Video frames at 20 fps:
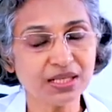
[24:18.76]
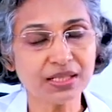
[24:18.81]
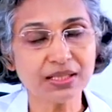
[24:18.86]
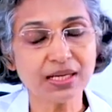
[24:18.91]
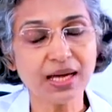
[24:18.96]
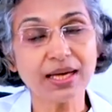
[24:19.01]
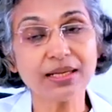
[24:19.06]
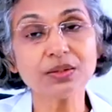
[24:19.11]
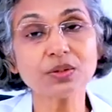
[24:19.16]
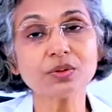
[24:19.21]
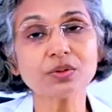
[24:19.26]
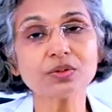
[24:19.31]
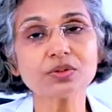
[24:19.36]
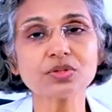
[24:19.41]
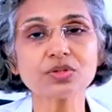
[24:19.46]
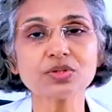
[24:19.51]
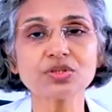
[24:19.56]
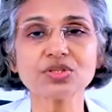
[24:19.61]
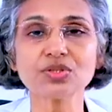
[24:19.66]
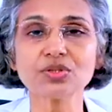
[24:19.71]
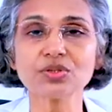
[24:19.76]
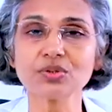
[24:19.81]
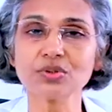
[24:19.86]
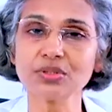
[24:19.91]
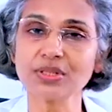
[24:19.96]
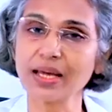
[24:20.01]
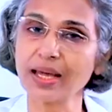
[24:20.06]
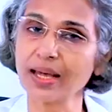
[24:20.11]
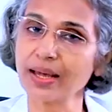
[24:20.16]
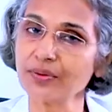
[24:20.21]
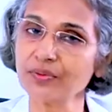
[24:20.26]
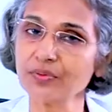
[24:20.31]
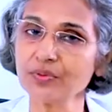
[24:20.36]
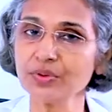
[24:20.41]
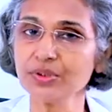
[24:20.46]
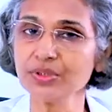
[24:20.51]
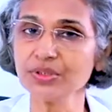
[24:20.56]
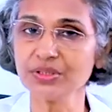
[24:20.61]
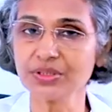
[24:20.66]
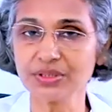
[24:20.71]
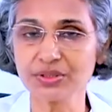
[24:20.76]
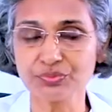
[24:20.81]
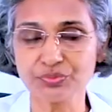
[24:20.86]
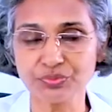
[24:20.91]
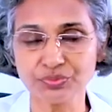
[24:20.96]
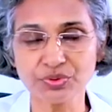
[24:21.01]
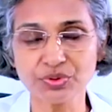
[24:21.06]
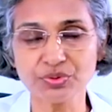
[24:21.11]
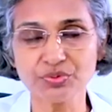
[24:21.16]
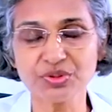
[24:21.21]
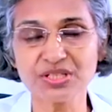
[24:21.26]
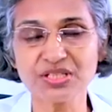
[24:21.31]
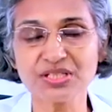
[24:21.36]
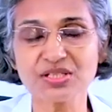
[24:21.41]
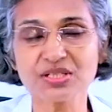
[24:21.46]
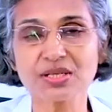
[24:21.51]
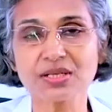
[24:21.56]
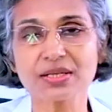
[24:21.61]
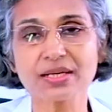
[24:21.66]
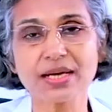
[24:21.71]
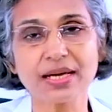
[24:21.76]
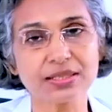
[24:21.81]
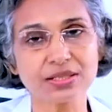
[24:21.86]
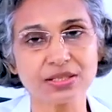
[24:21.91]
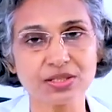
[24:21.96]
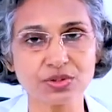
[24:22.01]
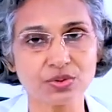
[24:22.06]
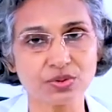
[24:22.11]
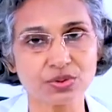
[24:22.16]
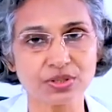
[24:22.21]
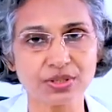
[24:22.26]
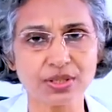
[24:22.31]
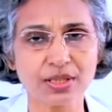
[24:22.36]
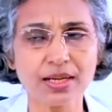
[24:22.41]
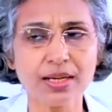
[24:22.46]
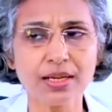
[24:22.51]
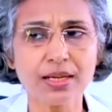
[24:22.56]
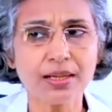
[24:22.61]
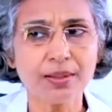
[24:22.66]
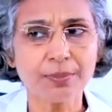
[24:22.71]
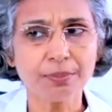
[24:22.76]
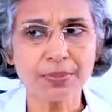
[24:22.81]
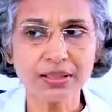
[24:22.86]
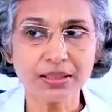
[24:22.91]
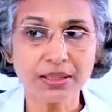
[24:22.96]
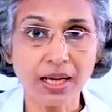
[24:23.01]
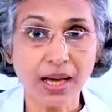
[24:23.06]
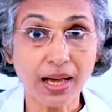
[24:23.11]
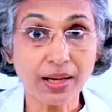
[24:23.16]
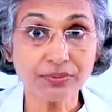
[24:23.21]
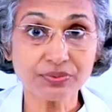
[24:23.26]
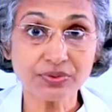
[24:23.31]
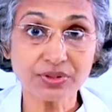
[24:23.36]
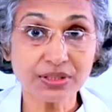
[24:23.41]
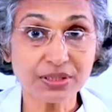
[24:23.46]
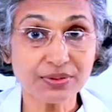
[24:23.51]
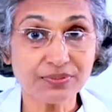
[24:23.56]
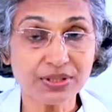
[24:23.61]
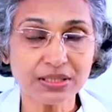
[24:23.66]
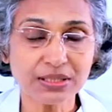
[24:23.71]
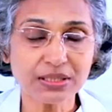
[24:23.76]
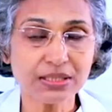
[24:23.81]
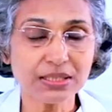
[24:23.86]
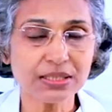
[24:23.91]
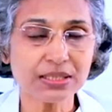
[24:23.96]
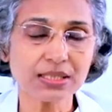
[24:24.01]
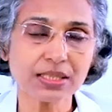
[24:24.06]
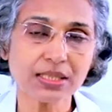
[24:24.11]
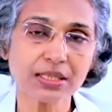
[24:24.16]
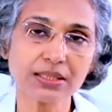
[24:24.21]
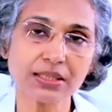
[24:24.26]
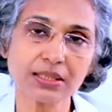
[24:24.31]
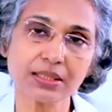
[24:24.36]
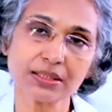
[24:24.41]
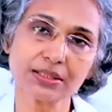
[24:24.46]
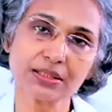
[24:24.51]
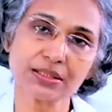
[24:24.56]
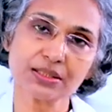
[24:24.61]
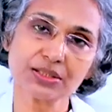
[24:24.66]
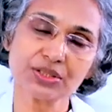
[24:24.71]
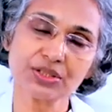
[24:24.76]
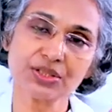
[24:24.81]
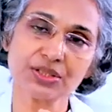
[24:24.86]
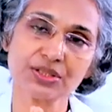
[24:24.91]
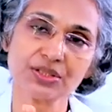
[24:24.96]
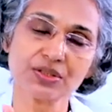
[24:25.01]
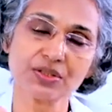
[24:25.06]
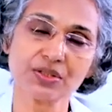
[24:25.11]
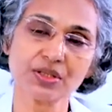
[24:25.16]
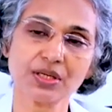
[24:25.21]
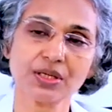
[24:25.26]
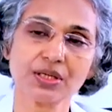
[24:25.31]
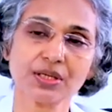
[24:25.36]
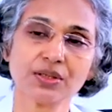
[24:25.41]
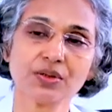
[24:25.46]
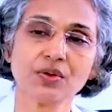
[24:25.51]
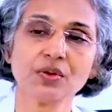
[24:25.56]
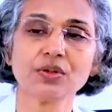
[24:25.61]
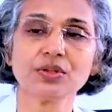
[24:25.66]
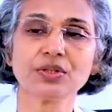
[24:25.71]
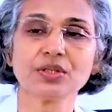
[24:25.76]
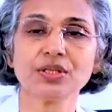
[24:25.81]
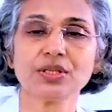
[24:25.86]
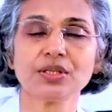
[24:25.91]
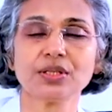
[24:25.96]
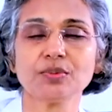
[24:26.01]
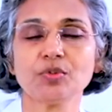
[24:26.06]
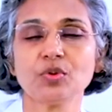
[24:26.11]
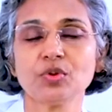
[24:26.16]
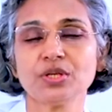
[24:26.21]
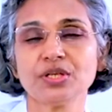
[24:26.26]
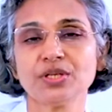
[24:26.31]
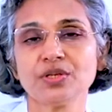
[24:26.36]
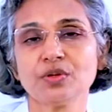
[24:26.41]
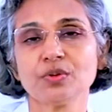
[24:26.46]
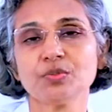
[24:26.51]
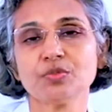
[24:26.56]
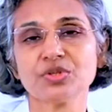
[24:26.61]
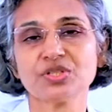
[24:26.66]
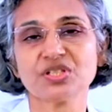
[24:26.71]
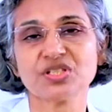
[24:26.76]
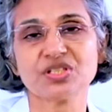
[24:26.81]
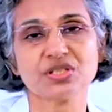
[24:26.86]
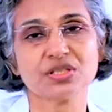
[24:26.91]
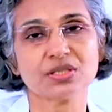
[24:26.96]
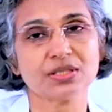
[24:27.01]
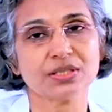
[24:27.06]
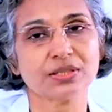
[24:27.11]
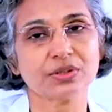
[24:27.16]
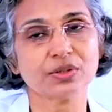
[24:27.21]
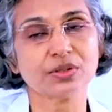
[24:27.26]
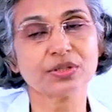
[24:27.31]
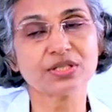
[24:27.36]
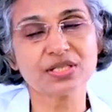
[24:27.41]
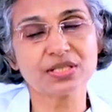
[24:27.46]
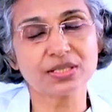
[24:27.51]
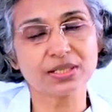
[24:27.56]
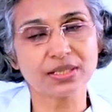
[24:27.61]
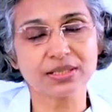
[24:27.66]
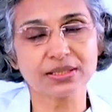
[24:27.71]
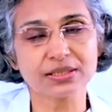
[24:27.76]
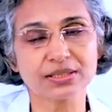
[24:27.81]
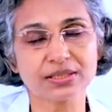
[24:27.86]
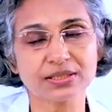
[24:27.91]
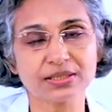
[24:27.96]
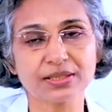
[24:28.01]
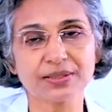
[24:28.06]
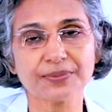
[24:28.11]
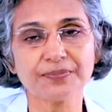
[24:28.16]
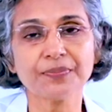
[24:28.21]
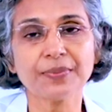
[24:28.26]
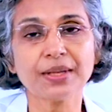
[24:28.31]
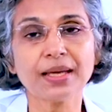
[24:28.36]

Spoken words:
that, and also she should avoid the food which is reacting to her. But after everything is get corrected, she's got her body composition and all is corrected,